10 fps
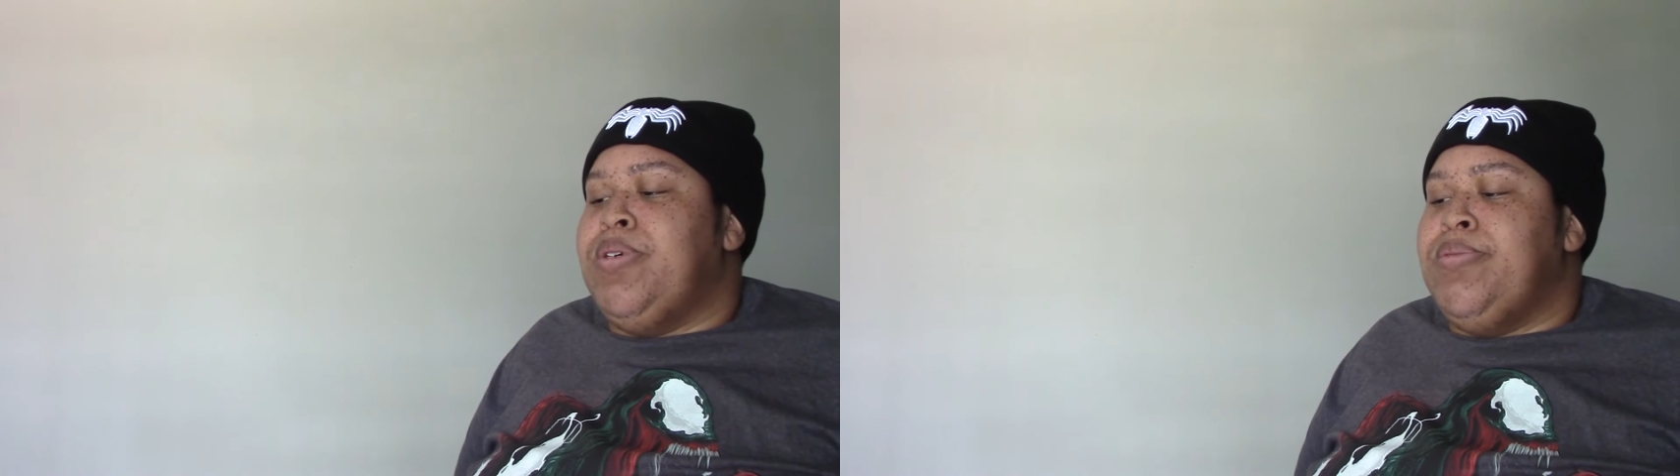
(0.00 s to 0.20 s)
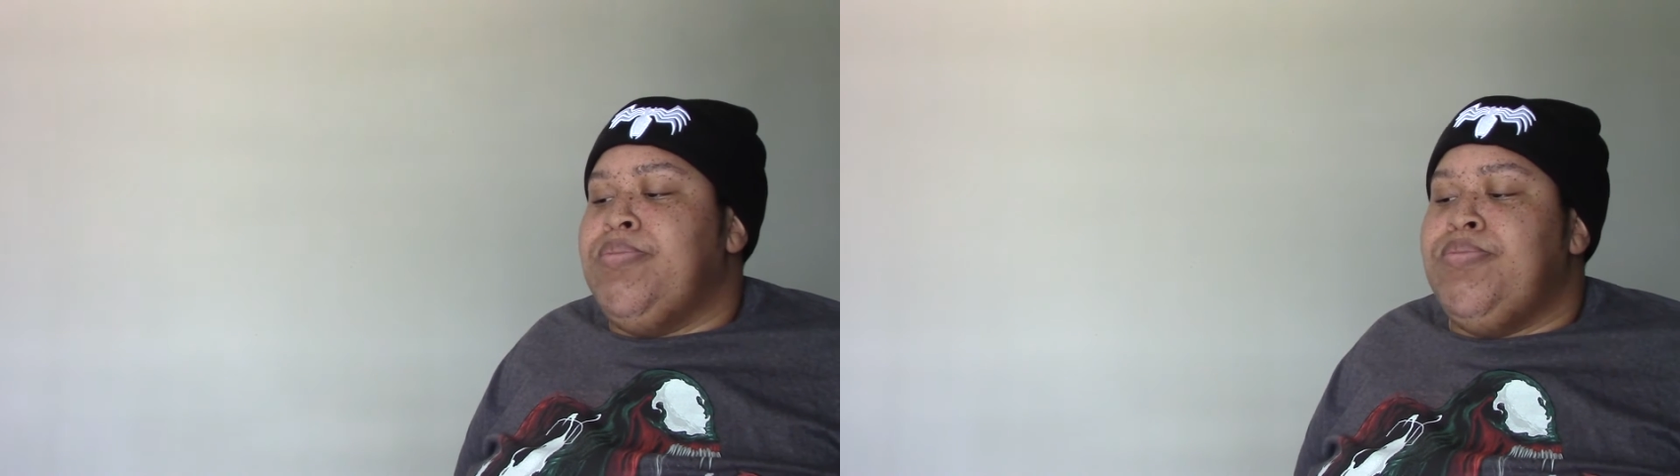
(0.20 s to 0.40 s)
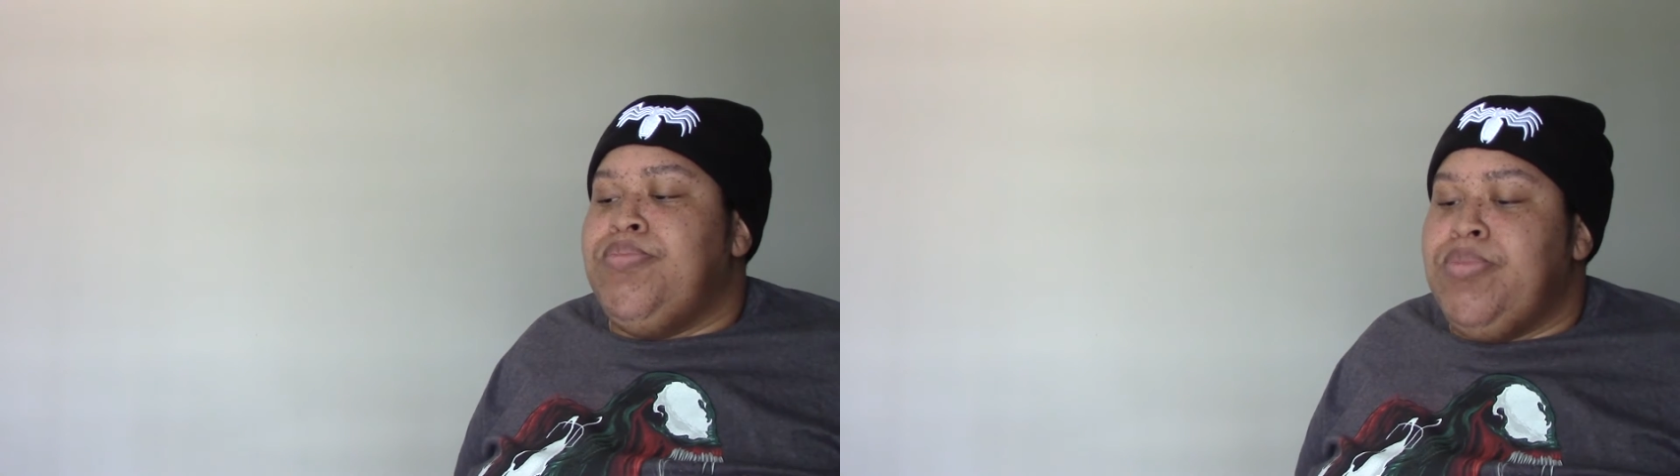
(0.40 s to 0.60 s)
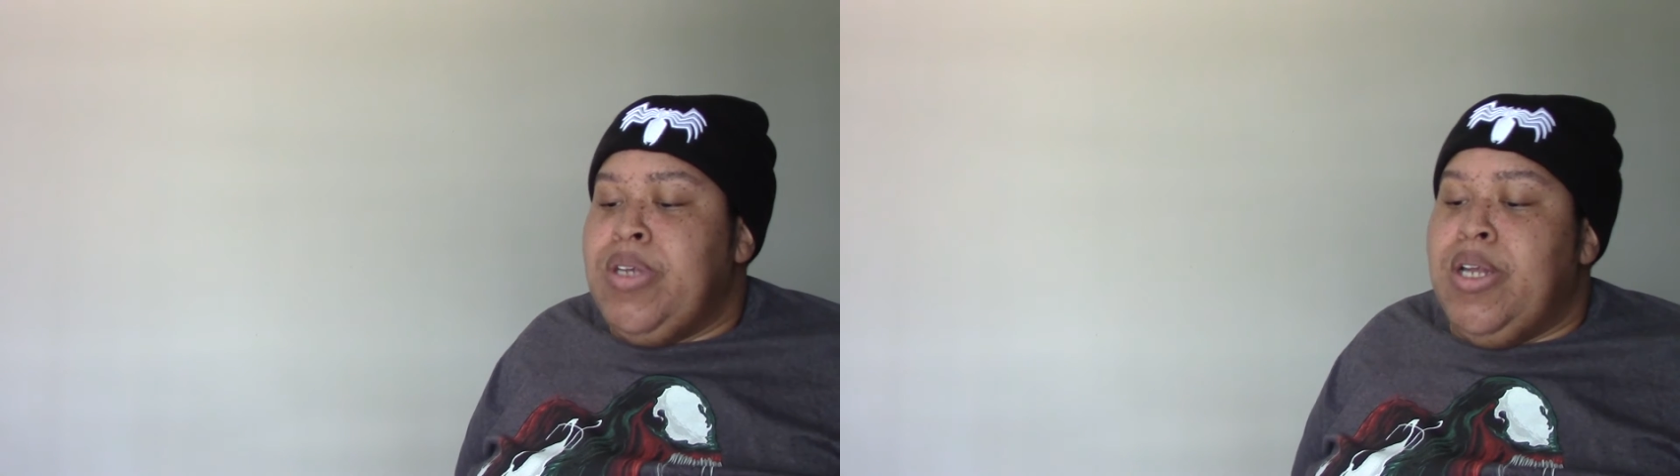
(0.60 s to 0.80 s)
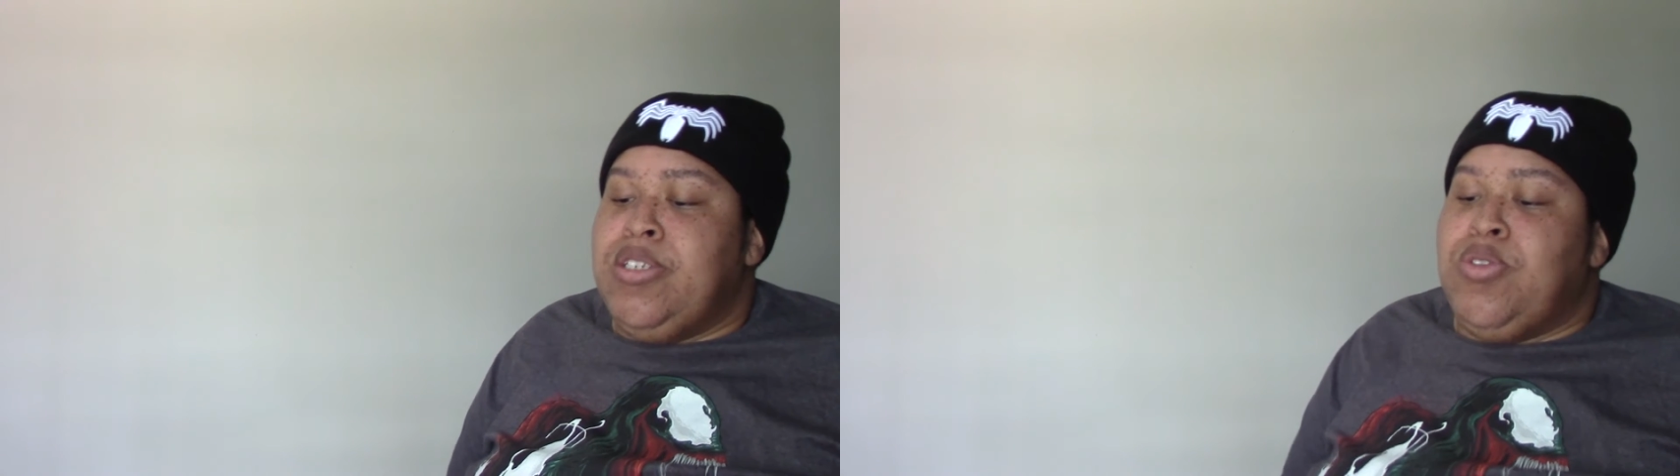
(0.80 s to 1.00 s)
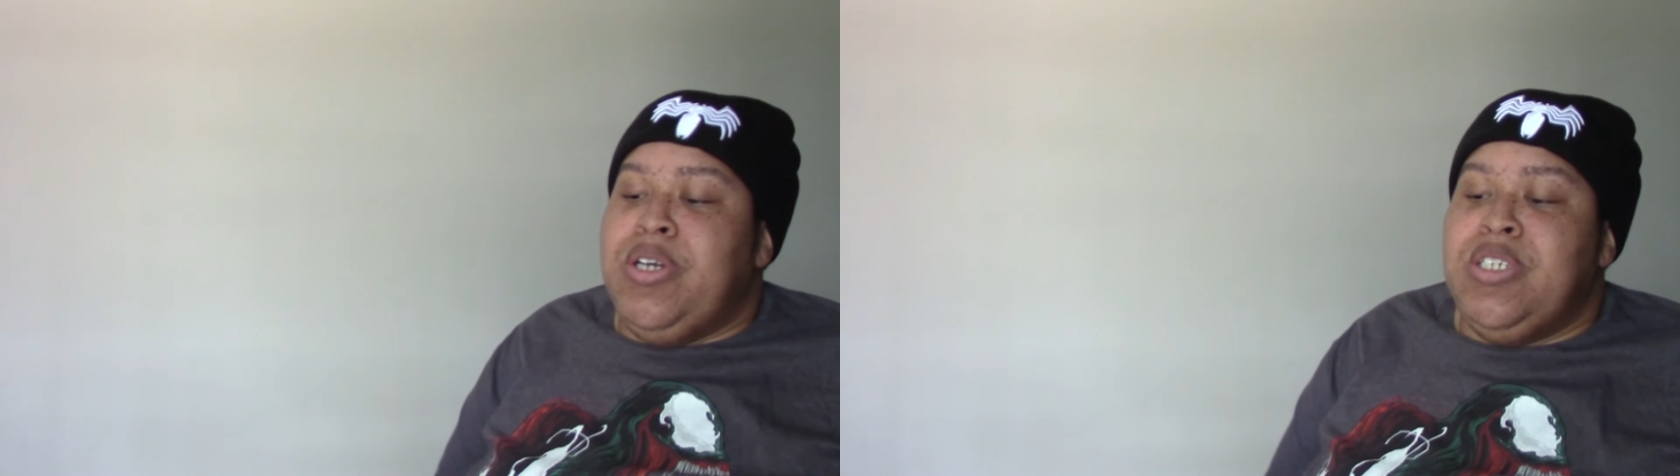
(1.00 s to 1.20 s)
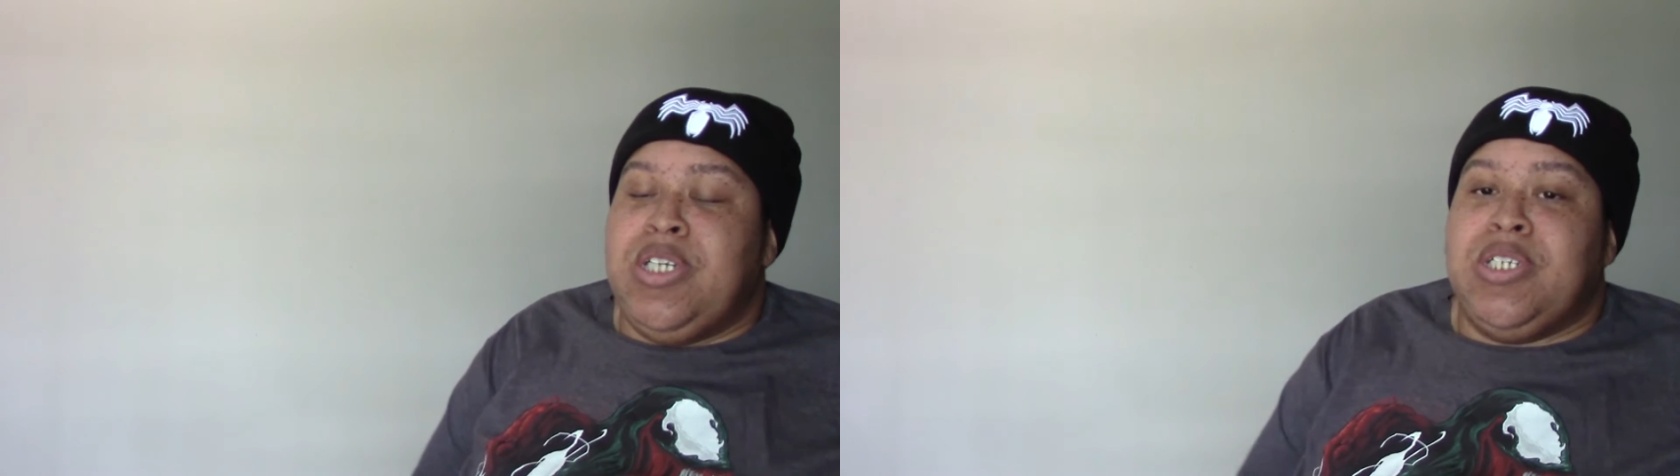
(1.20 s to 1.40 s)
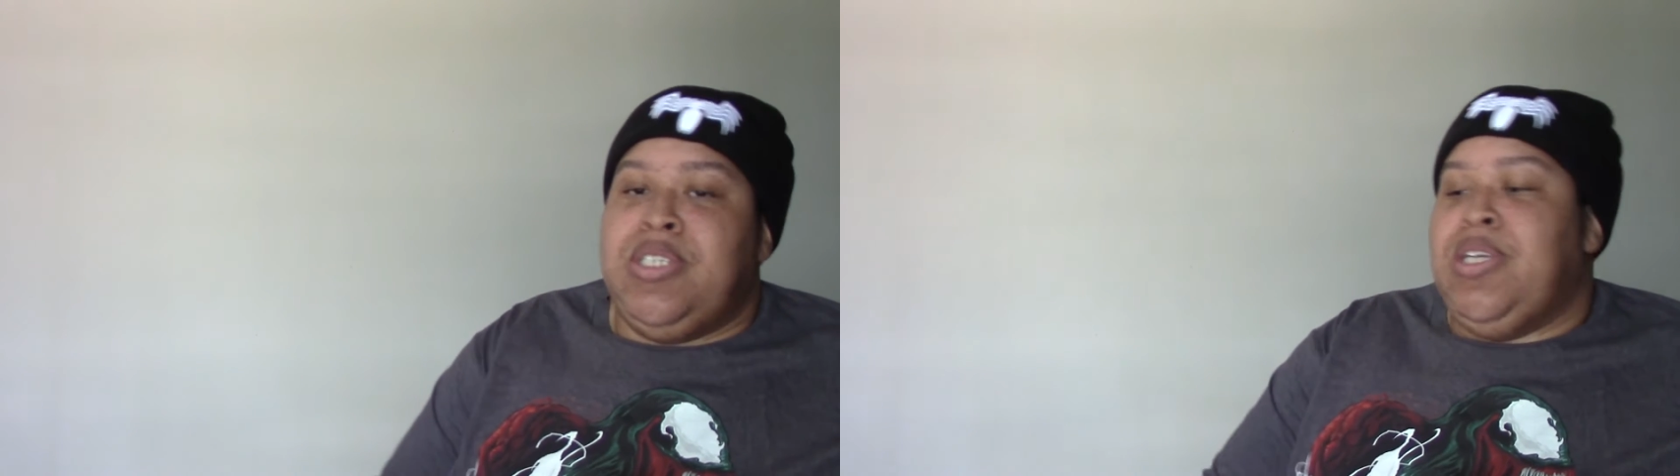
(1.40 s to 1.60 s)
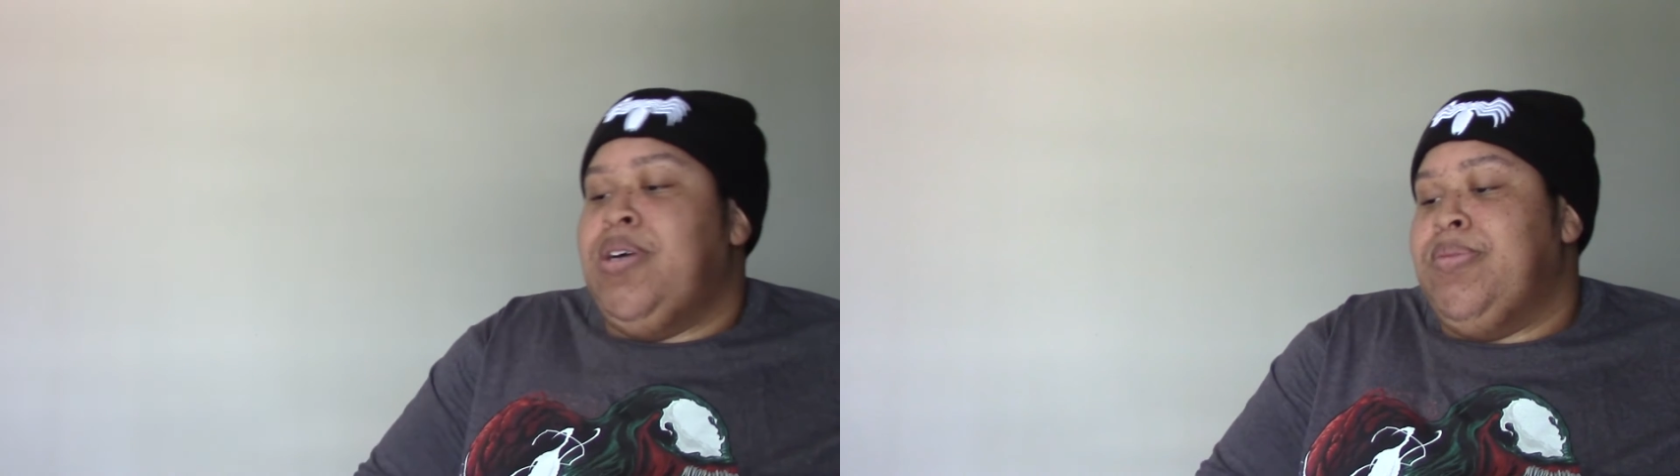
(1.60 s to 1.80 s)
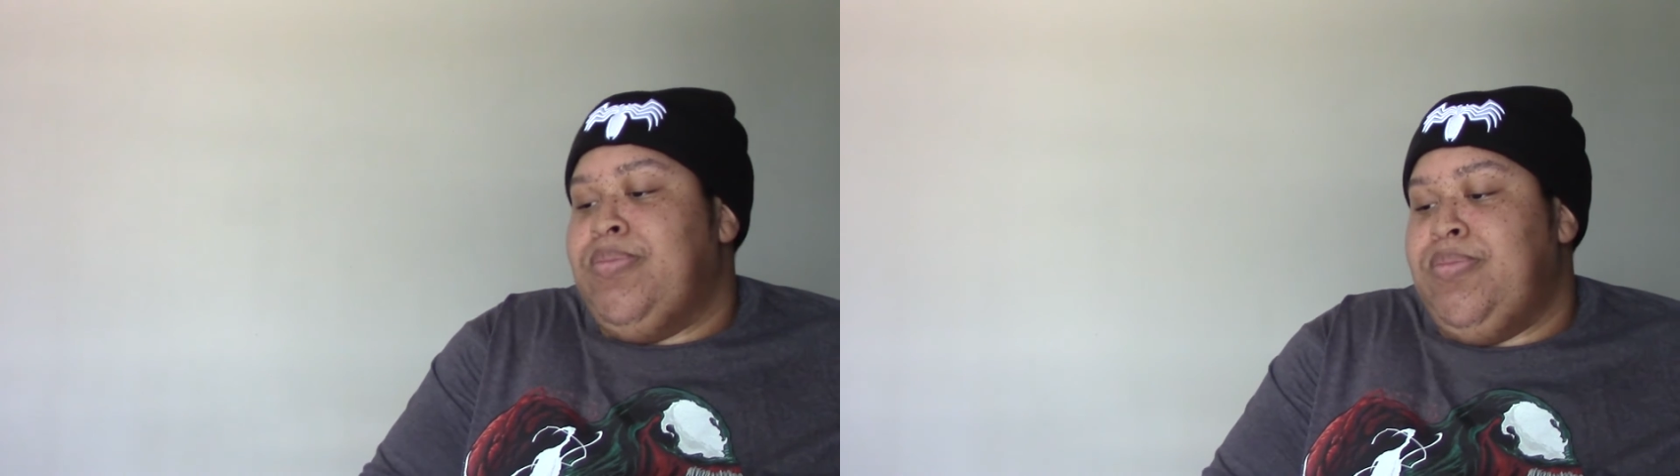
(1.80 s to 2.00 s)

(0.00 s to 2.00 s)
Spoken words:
But yeah, let's go ahead and check this out.